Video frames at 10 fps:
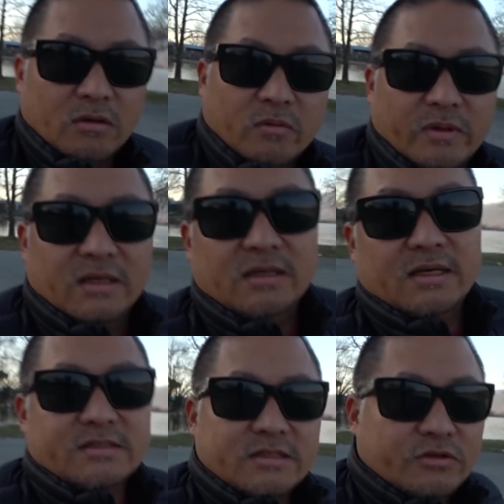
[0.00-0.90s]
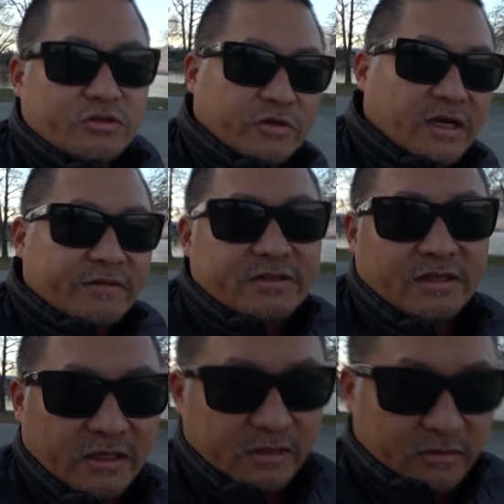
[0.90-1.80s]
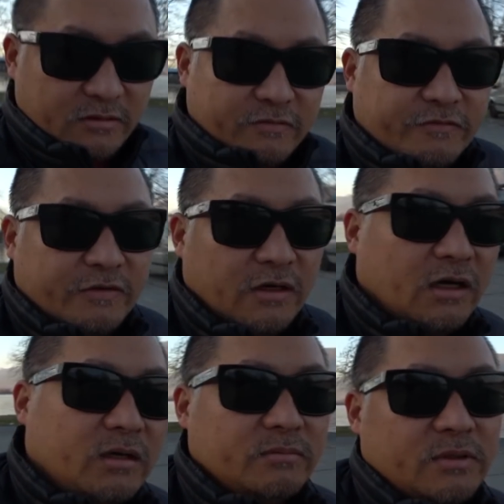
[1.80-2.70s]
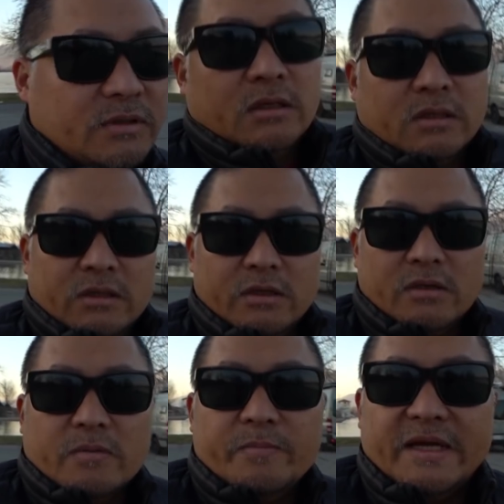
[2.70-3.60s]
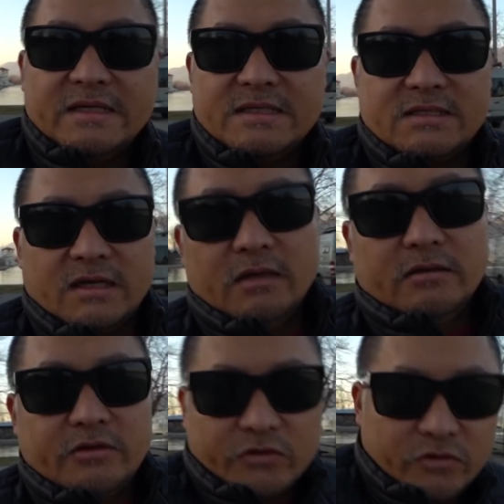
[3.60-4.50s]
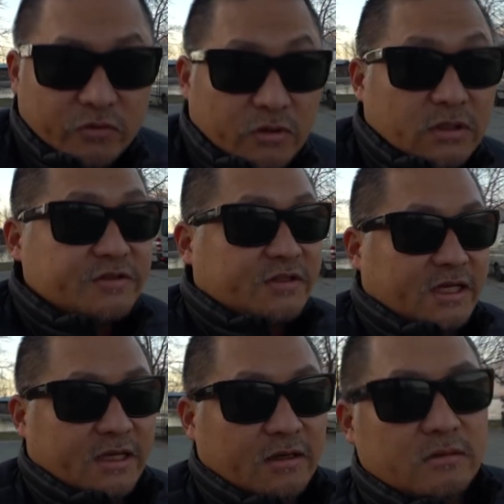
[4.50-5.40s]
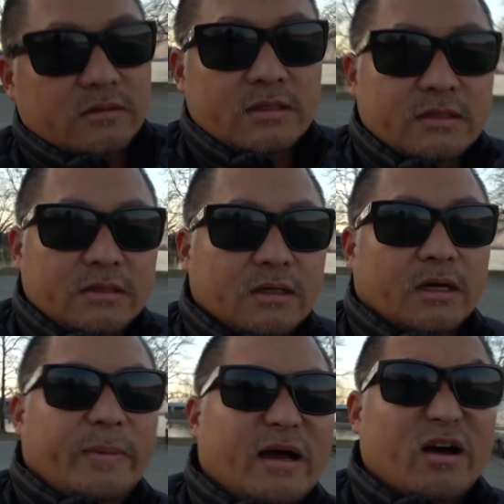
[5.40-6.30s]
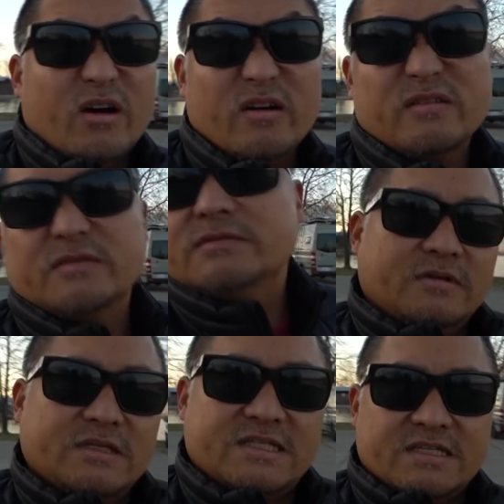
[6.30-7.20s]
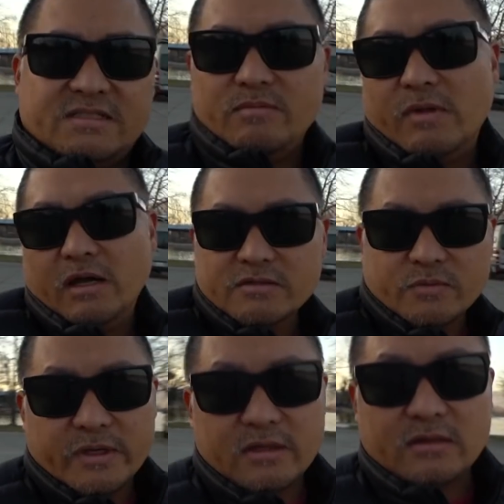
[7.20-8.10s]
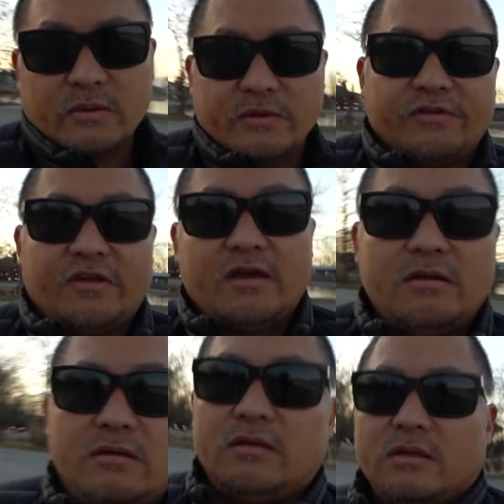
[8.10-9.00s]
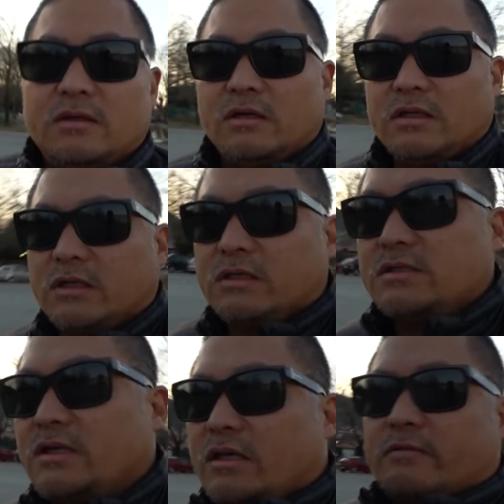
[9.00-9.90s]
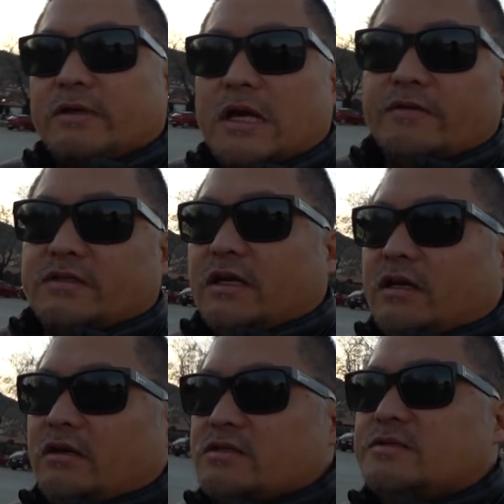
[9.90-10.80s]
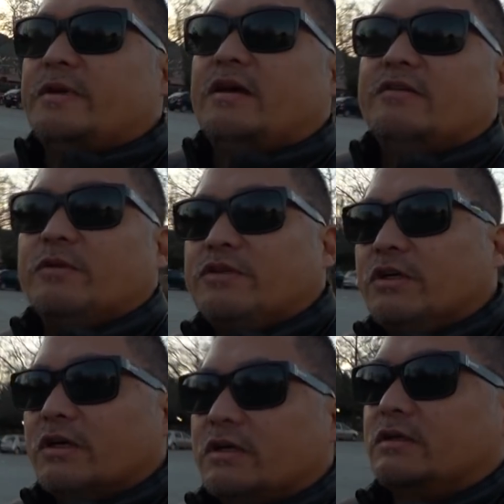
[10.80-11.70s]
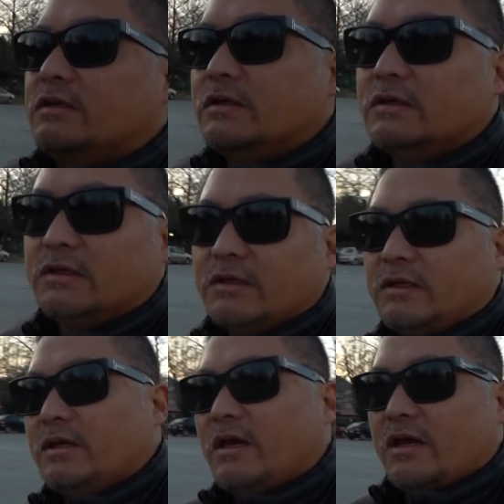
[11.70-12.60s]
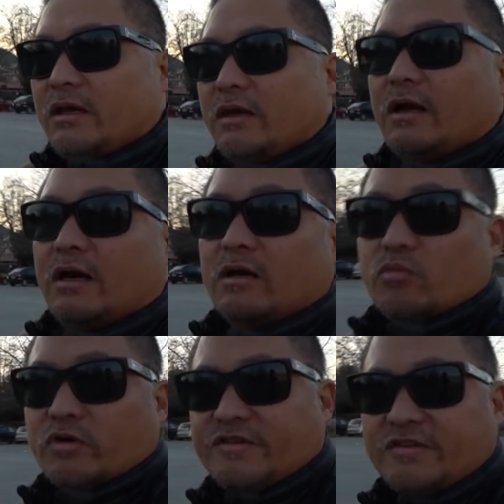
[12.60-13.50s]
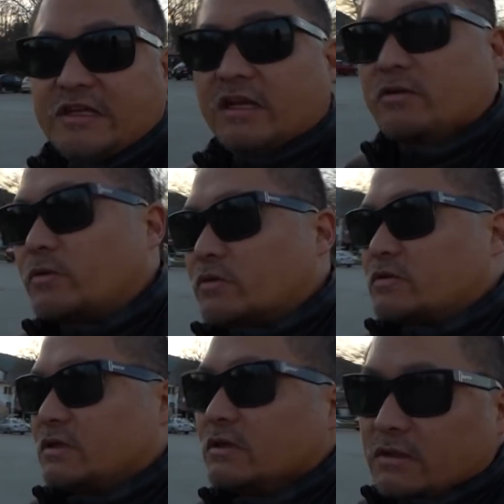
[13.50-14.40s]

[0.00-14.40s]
We had a nice little drive today from Igoumenitsa to this town, about 60 miles away, I want to say. It took us like 3 hours to get here just because we took a more scenic route.